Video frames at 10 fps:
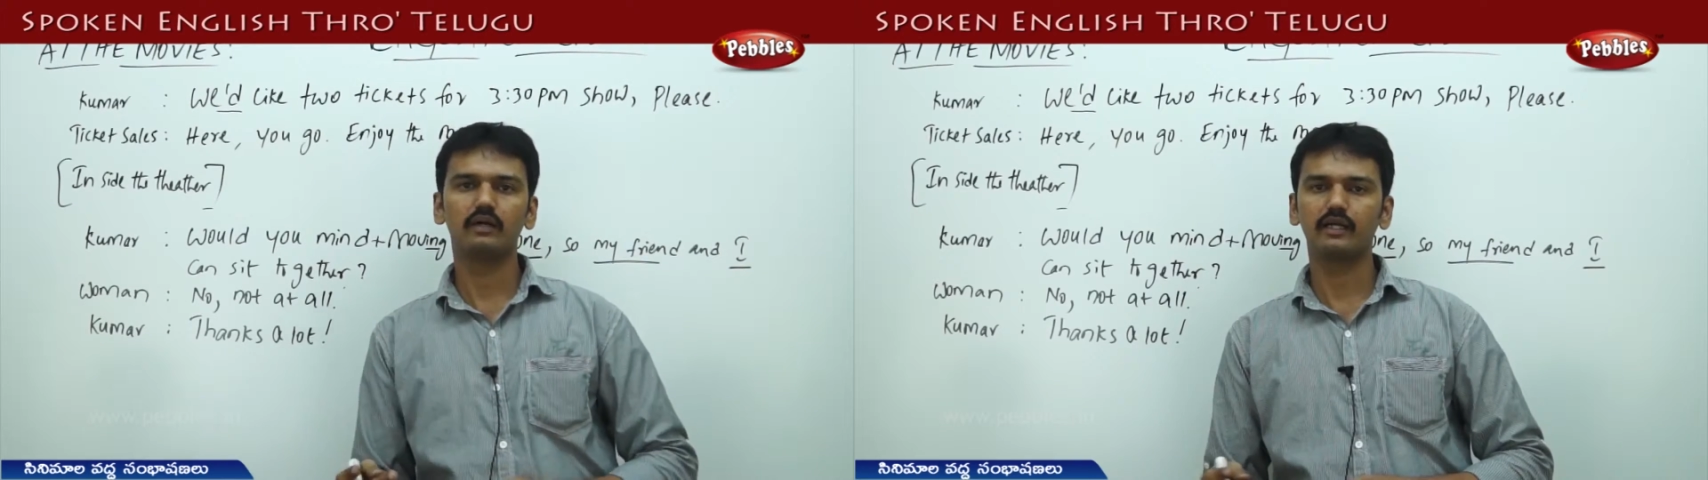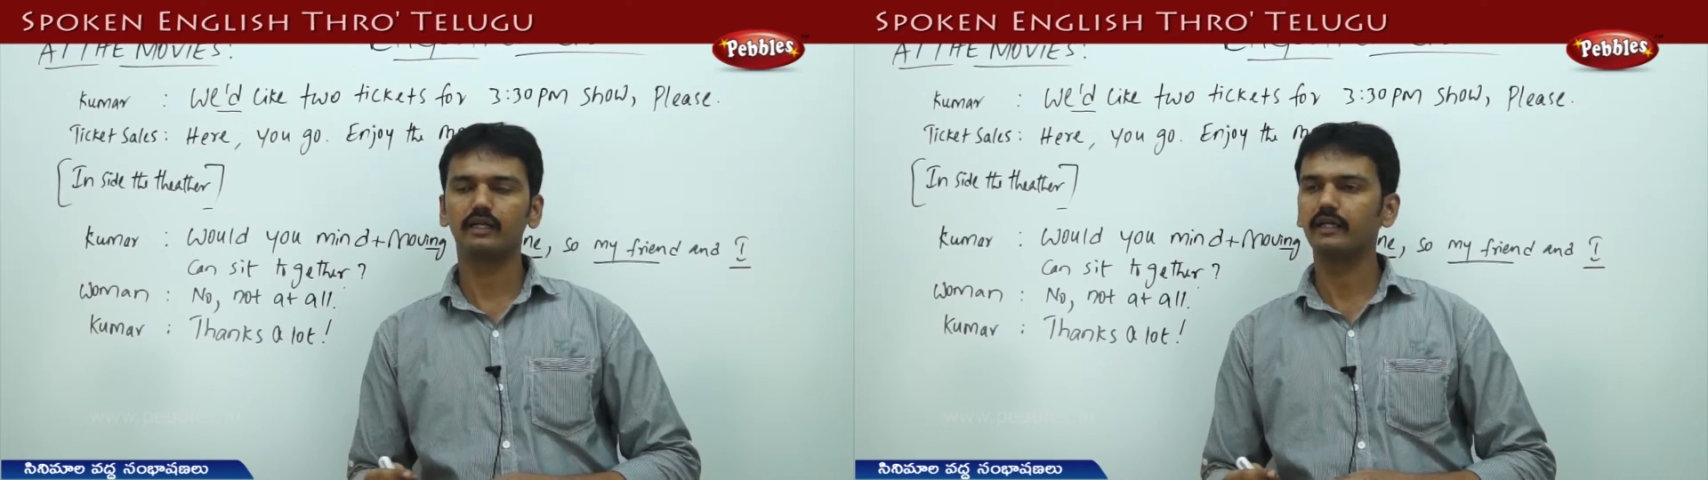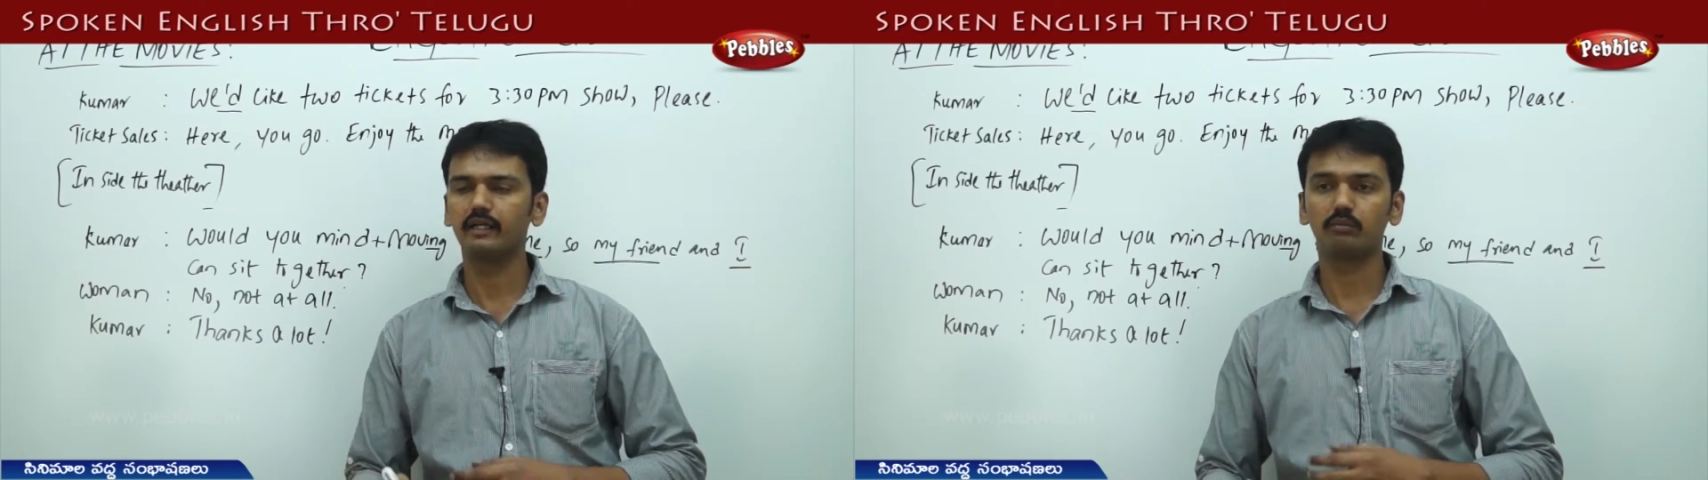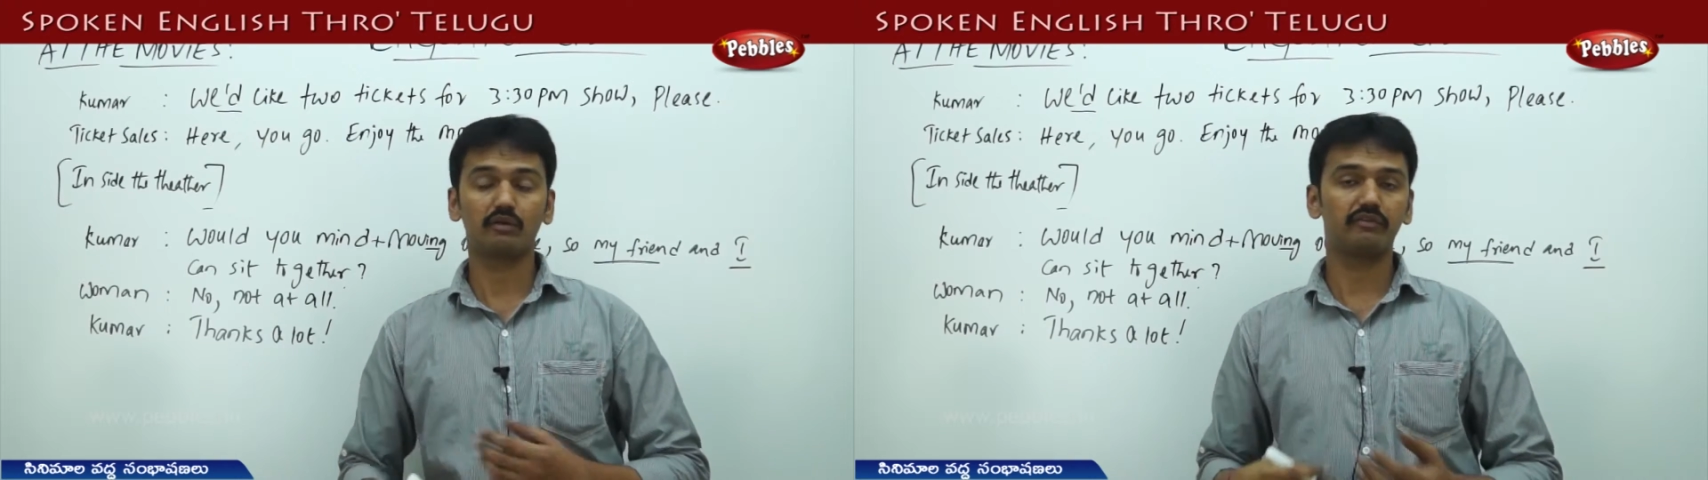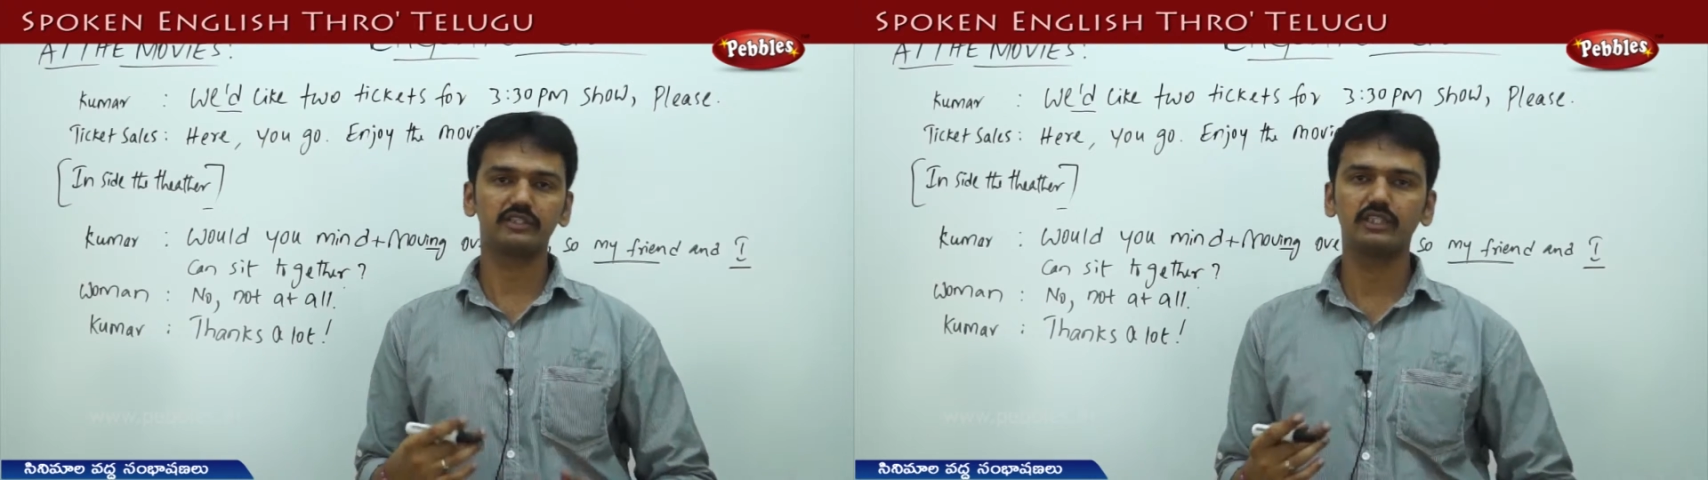But in a
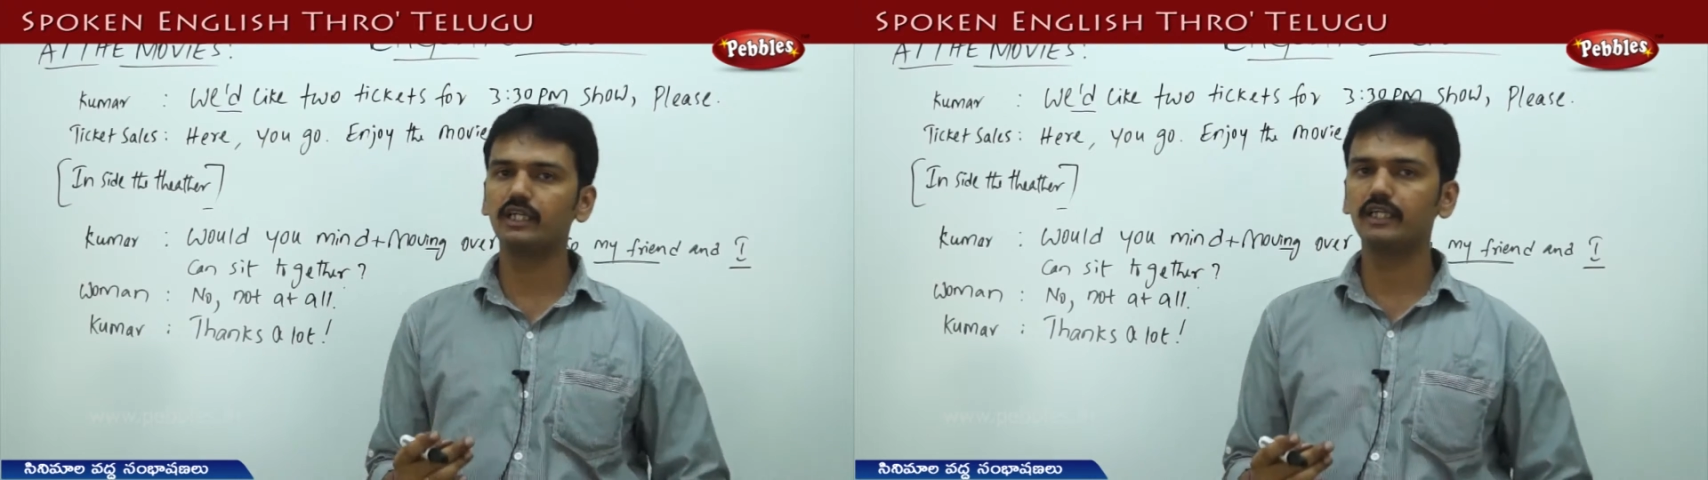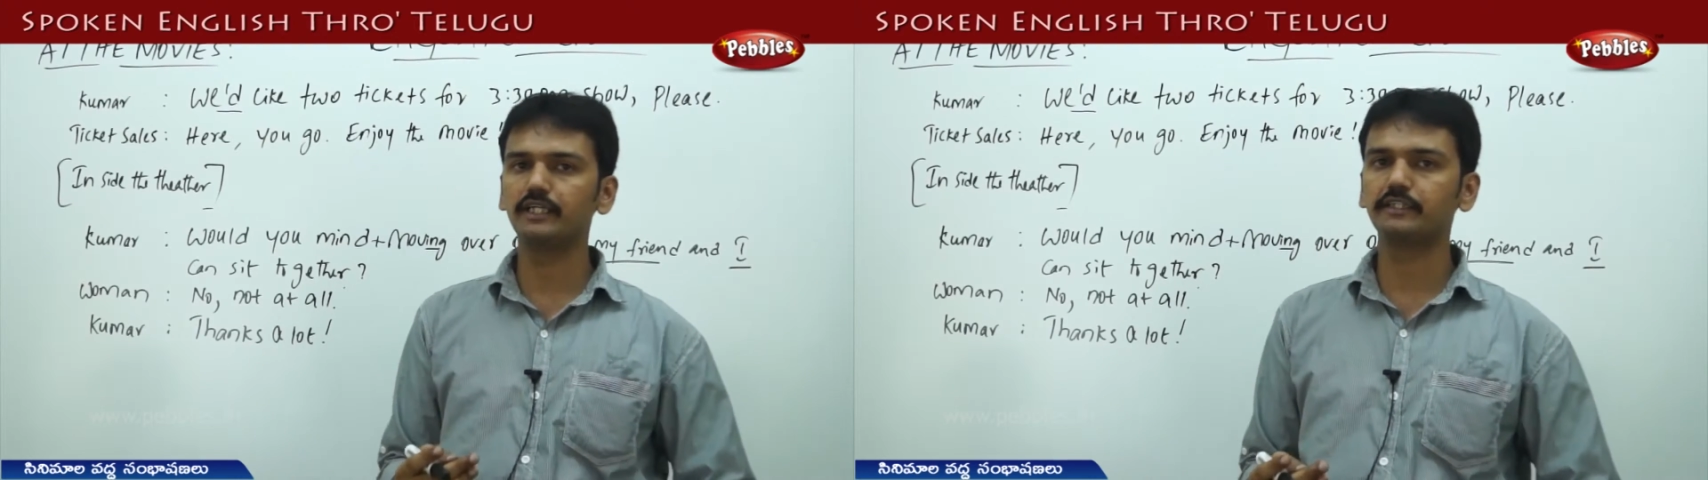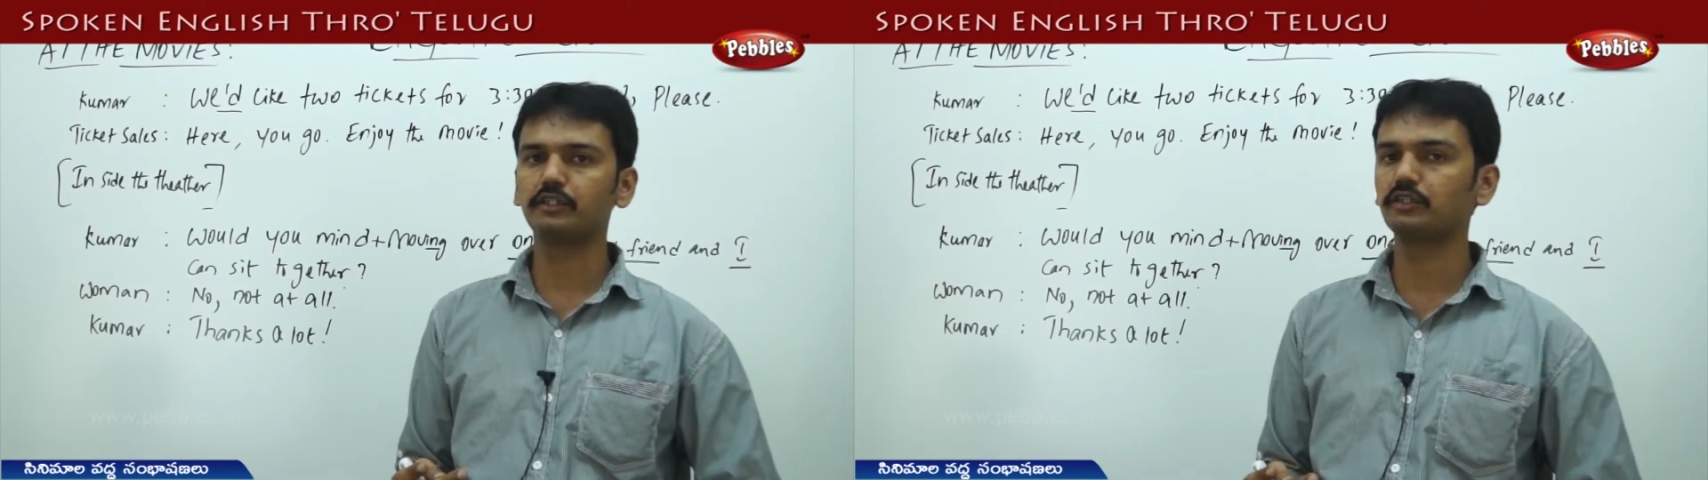professional English,